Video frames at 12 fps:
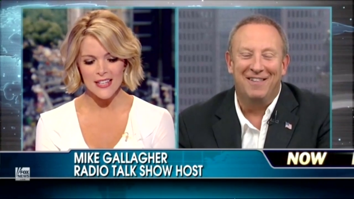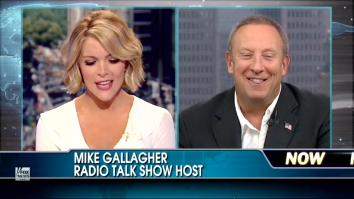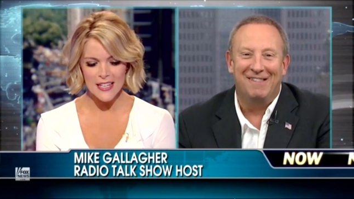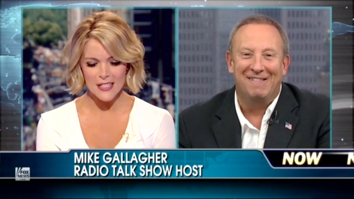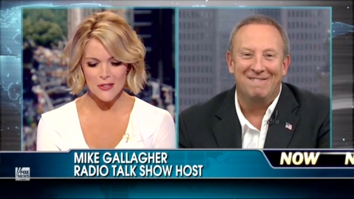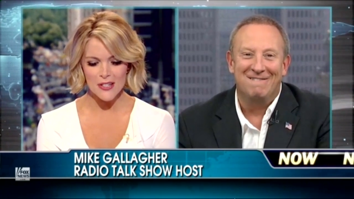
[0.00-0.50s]

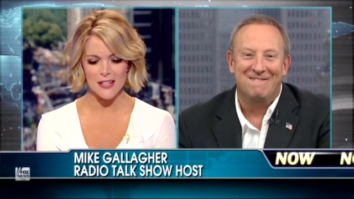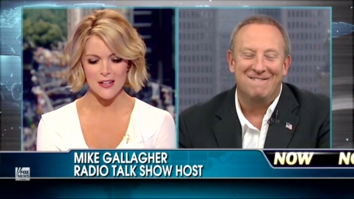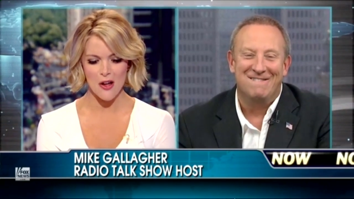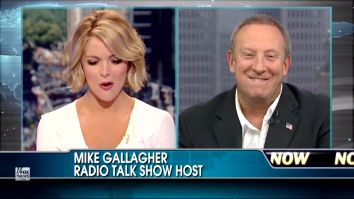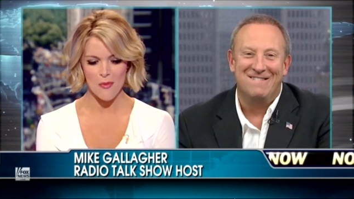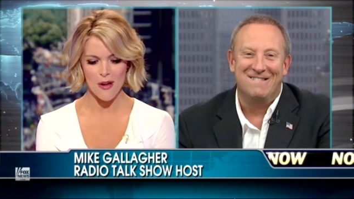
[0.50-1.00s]
Speaker 1: case you didn't
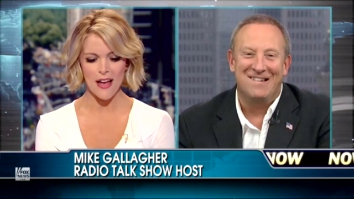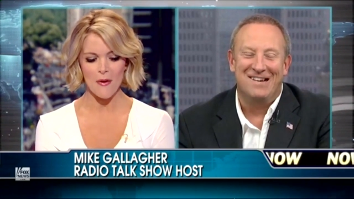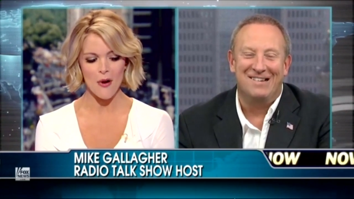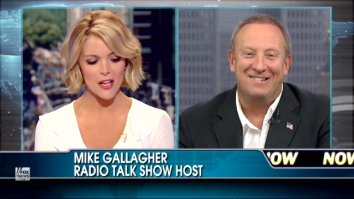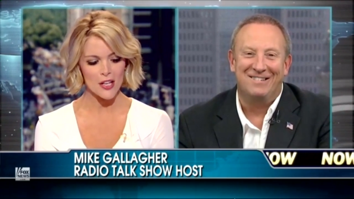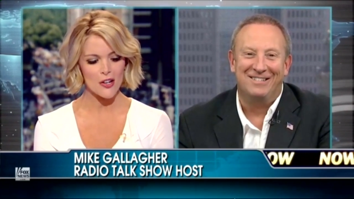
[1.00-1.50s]
know, Mike, yeah. I
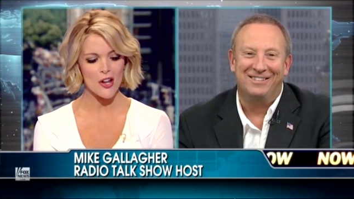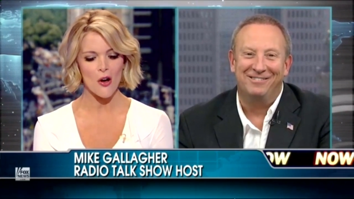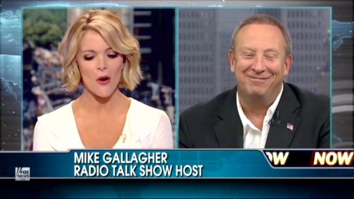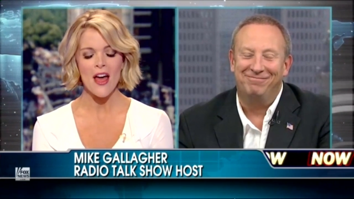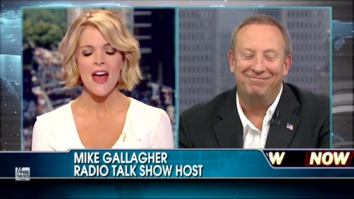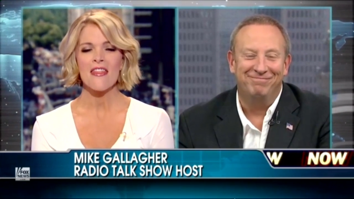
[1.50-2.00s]
want you to know
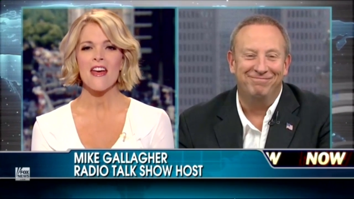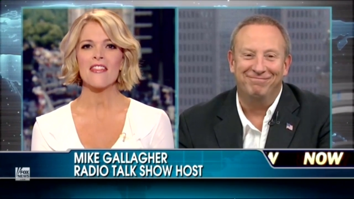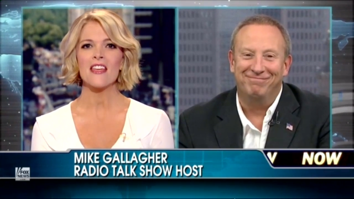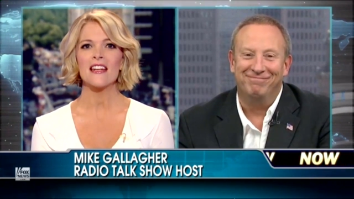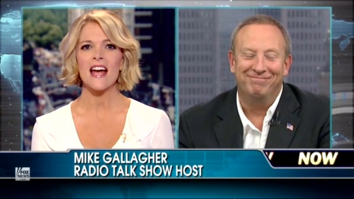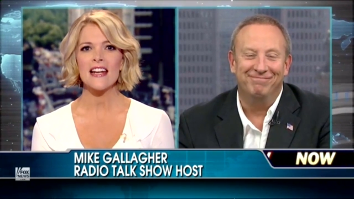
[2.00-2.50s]
that the
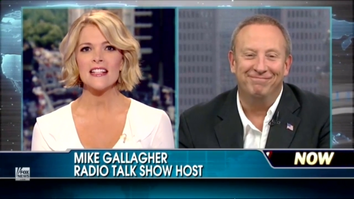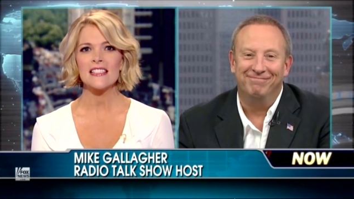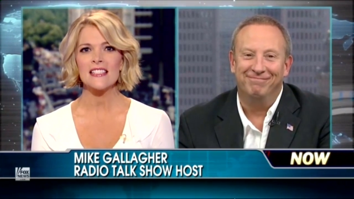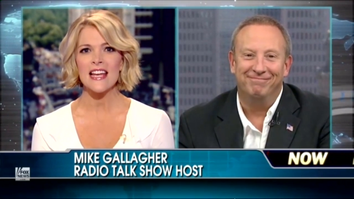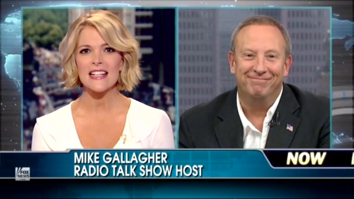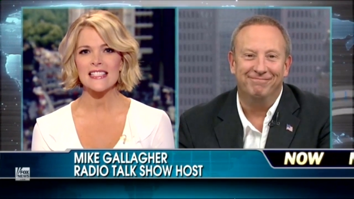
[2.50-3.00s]
United mm.
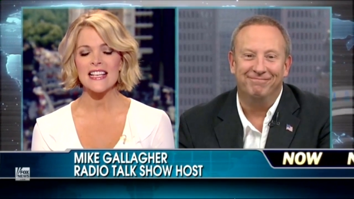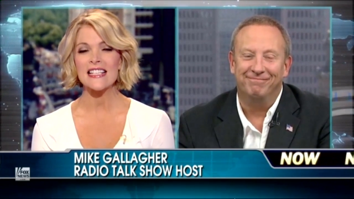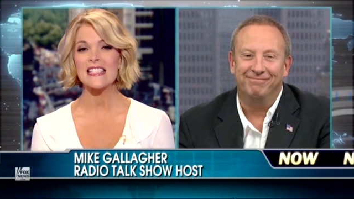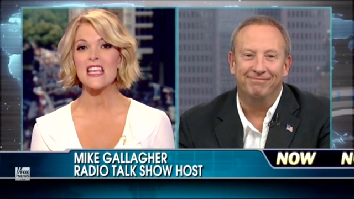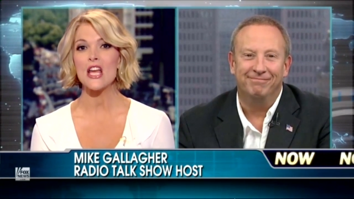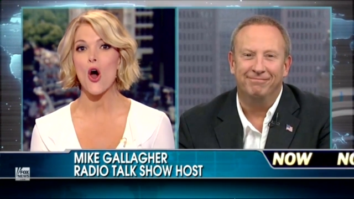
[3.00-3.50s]
States
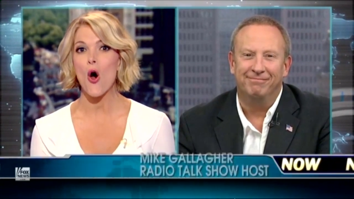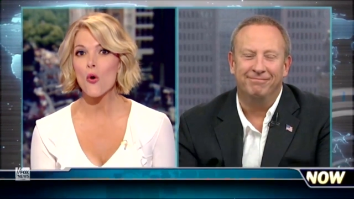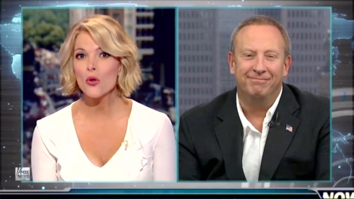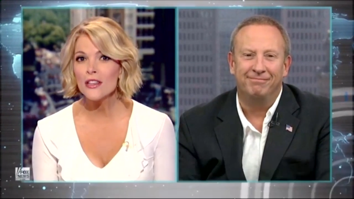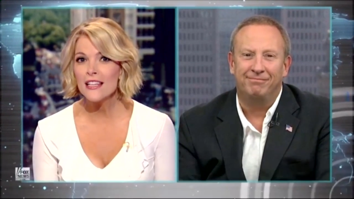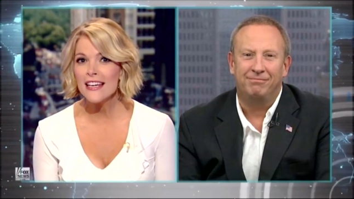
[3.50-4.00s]
is the
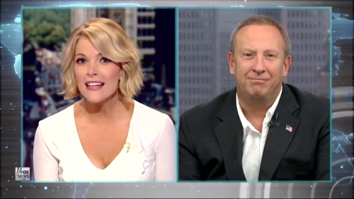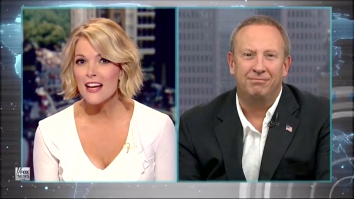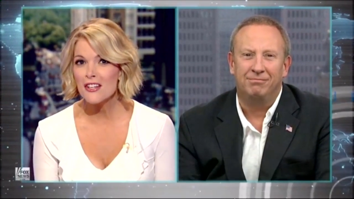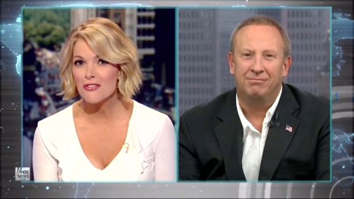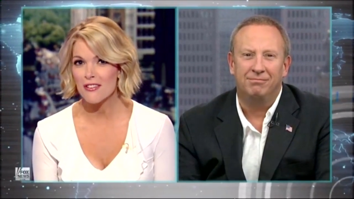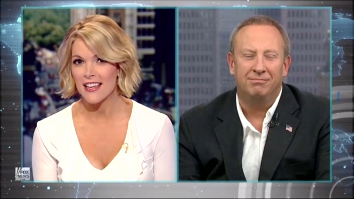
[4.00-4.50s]
only
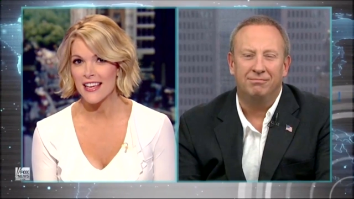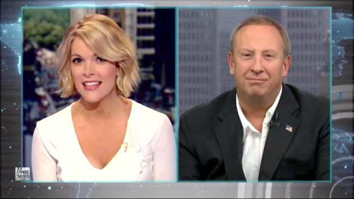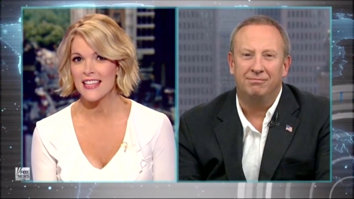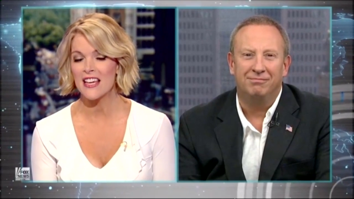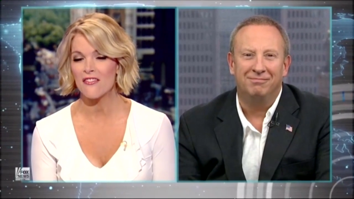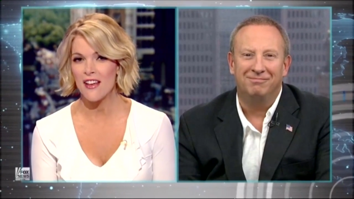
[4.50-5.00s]
country in
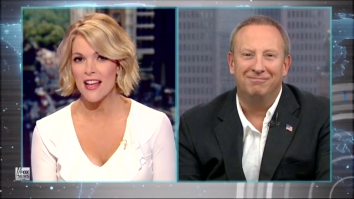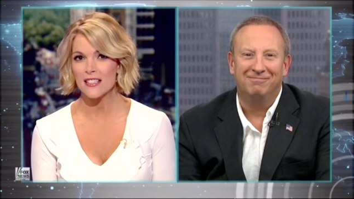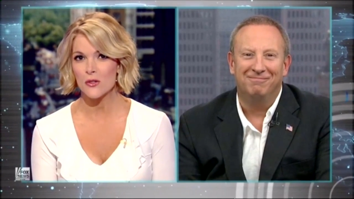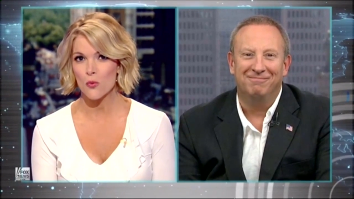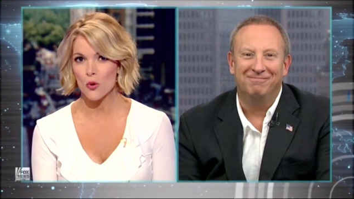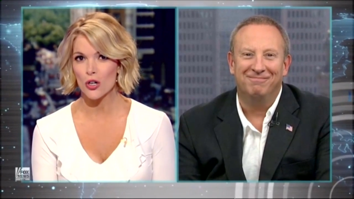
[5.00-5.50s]
the
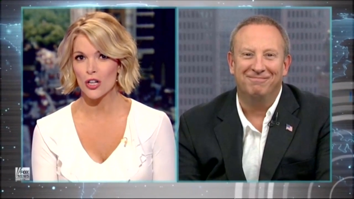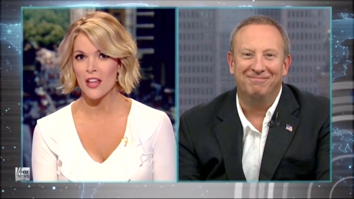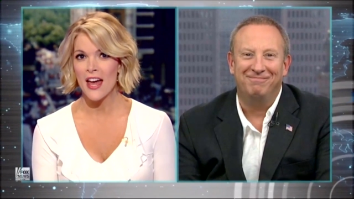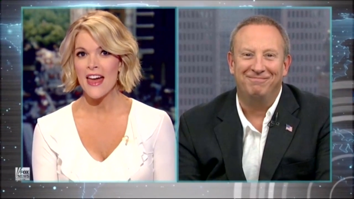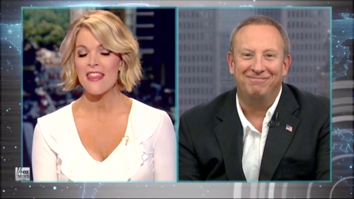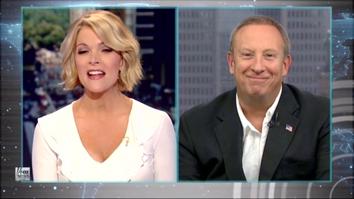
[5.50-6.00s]
advanced world
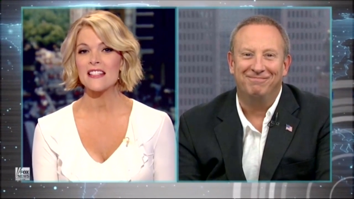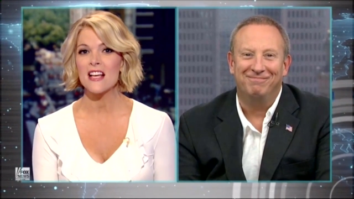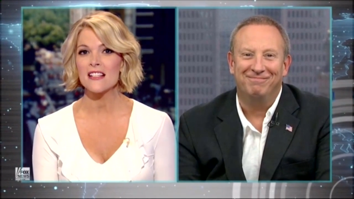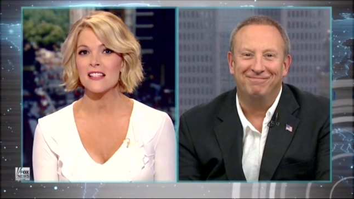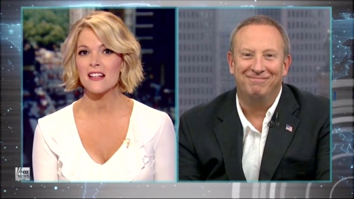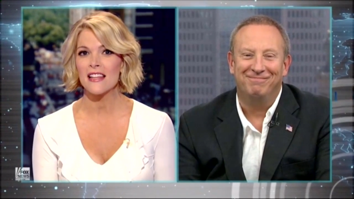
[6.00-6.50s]
that
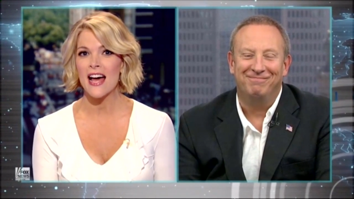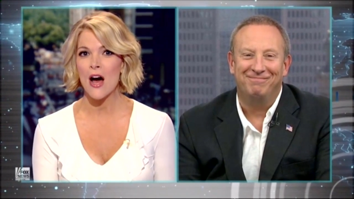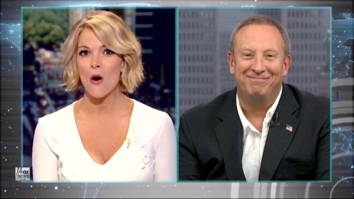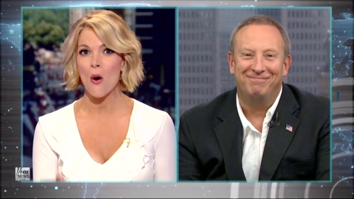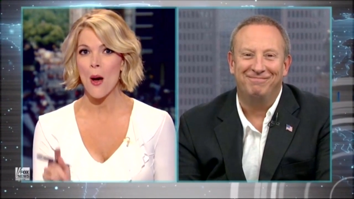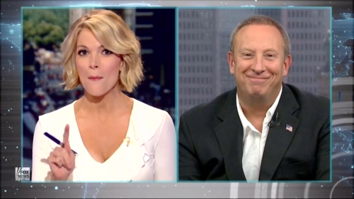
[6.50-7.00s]
doesn't
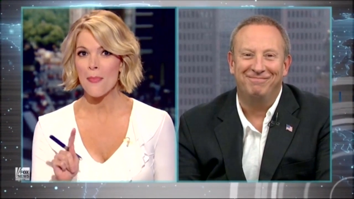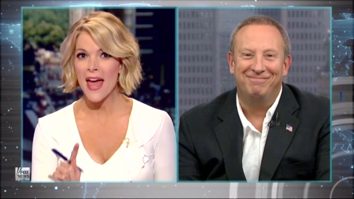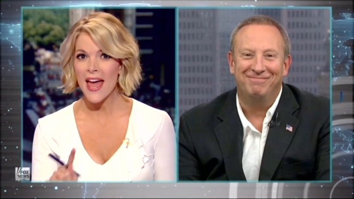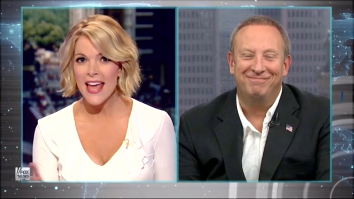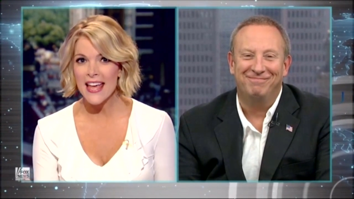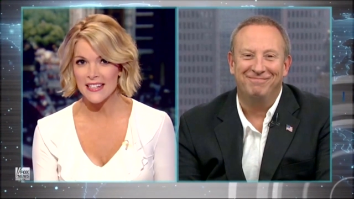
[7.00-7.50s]
allow
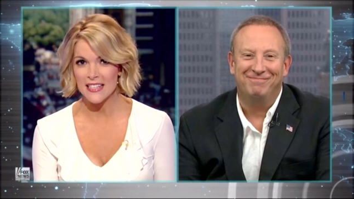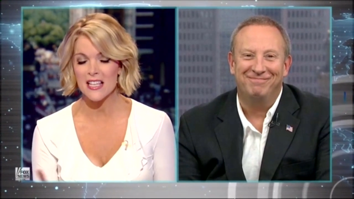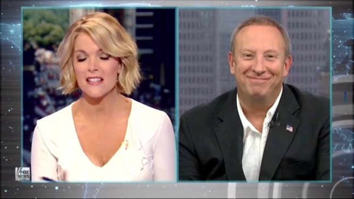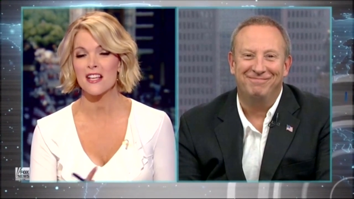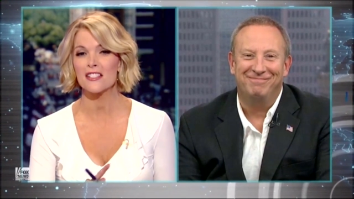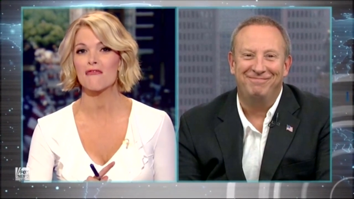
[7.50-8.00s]
paid,
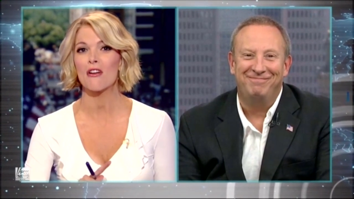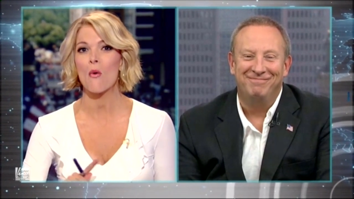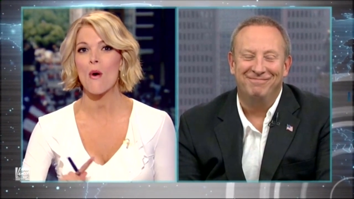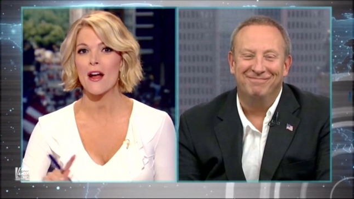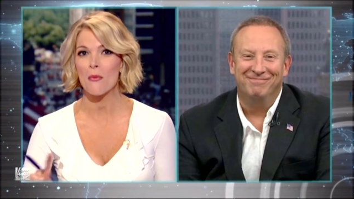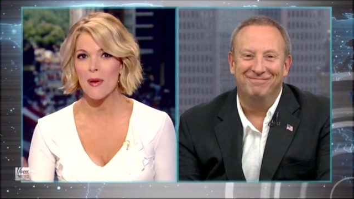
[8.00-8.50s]
doesn't, doesn't
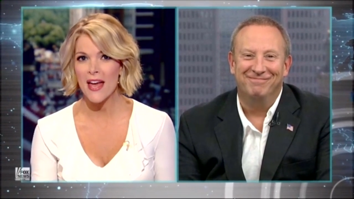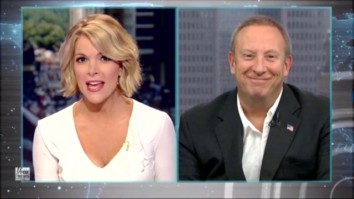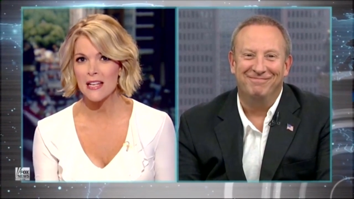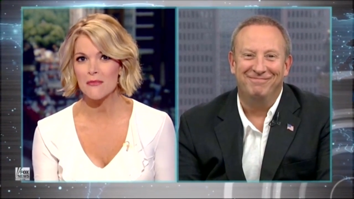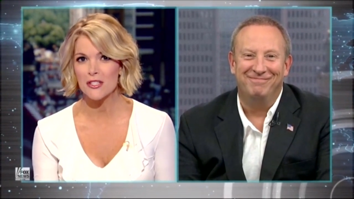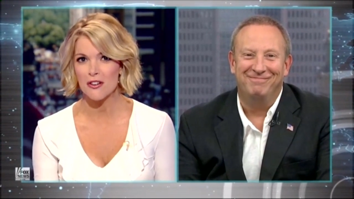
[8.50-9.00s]
require
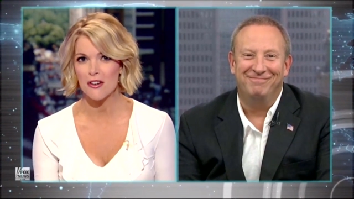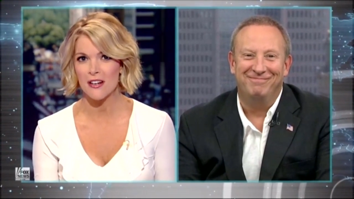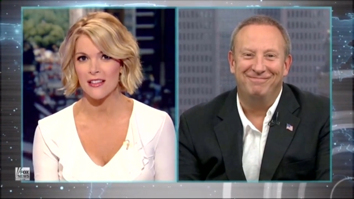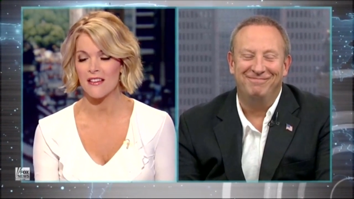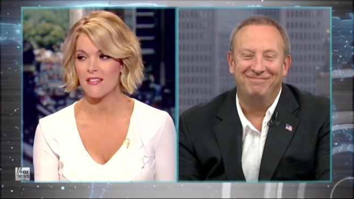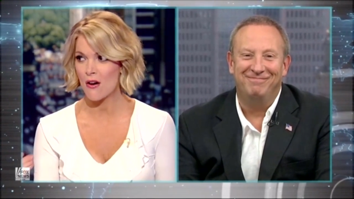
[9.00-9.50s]
paid maternity
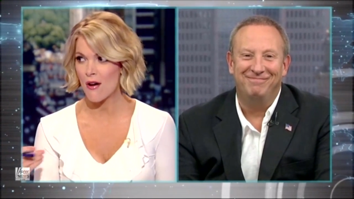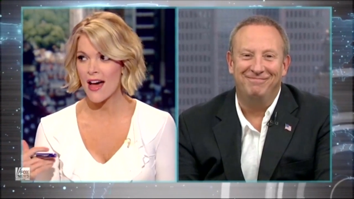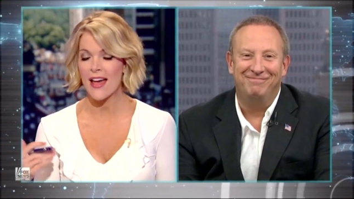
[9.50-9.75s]
leave. Now, I